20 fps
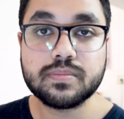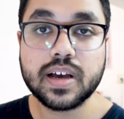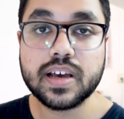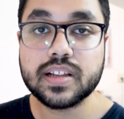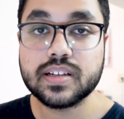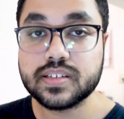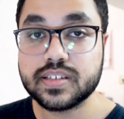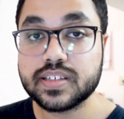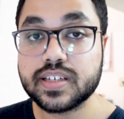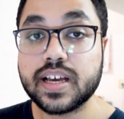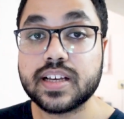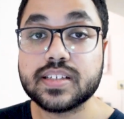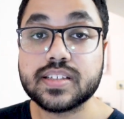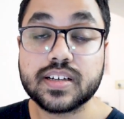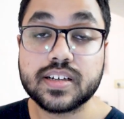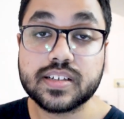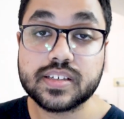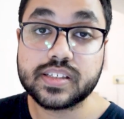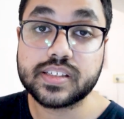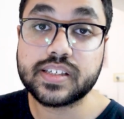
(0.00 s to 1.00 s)
biology as
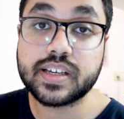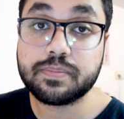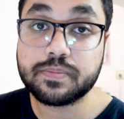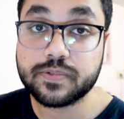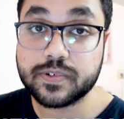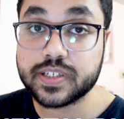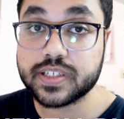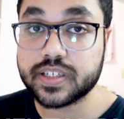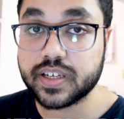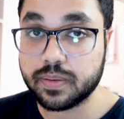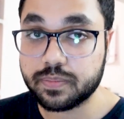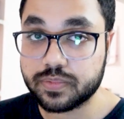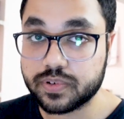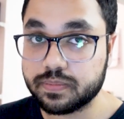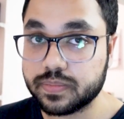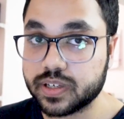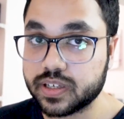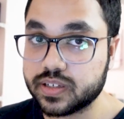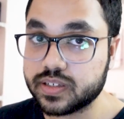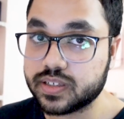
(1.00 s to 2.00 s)
a separate
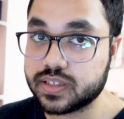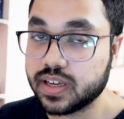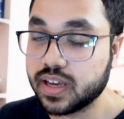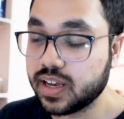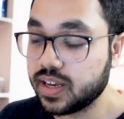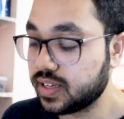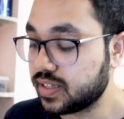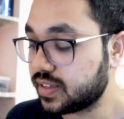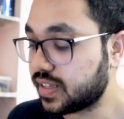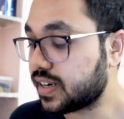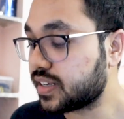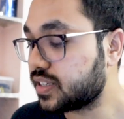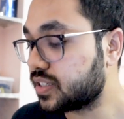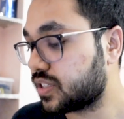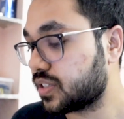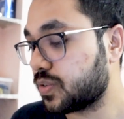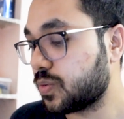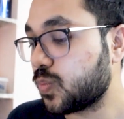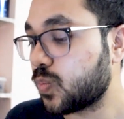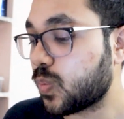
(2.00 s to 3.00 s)
chapter because that
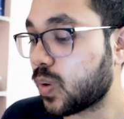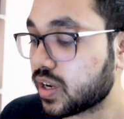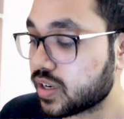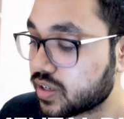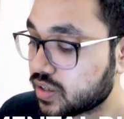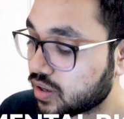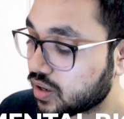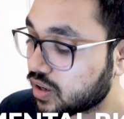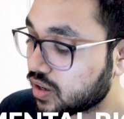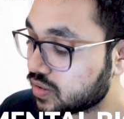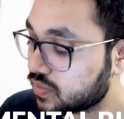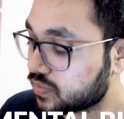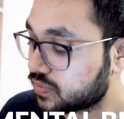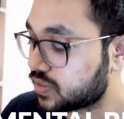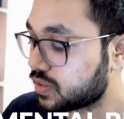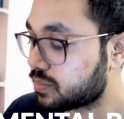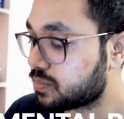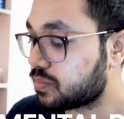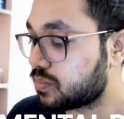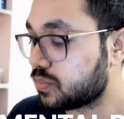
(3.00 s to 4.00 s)
is one
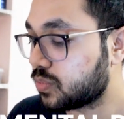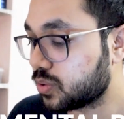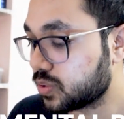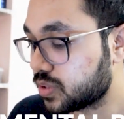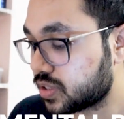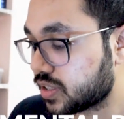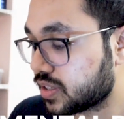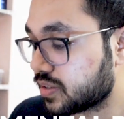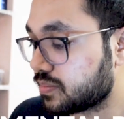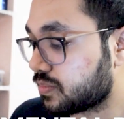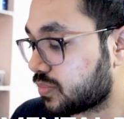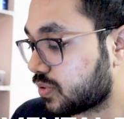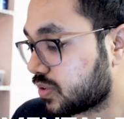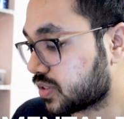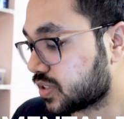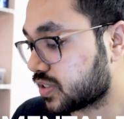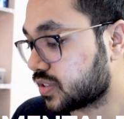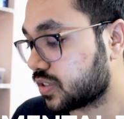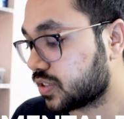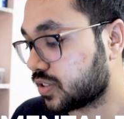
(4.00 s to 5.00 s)
of the most
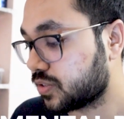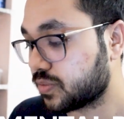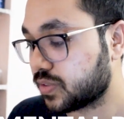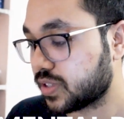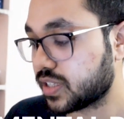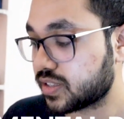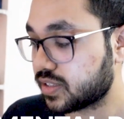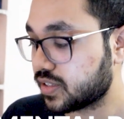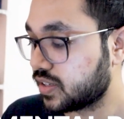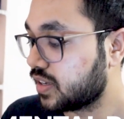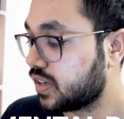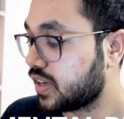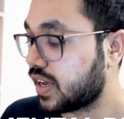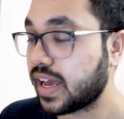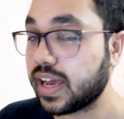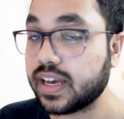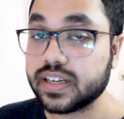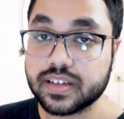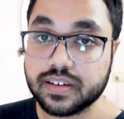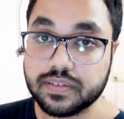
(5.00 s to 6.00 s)
important unit
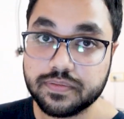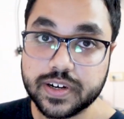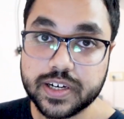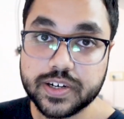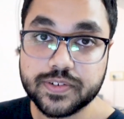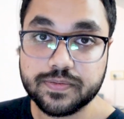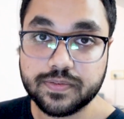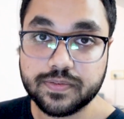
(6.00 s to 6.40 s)
and a very